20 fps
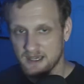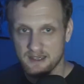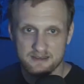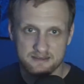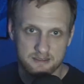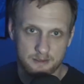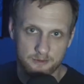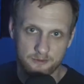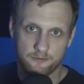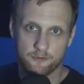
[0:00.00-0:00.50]

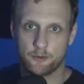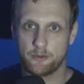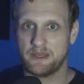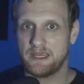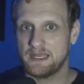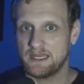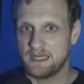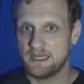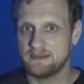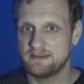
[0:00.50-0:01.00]
So before we
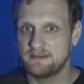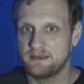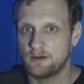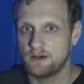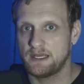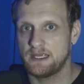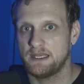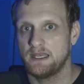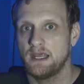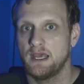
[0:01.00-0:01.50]
get into
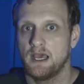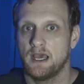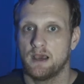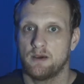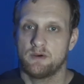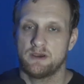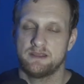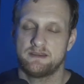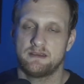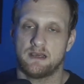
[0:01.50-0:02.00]
it, I
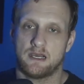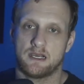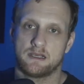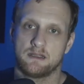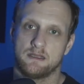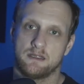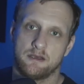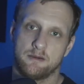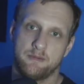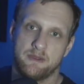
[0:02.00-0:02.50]
want to talk a
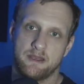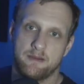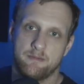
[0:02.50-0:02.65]
little bit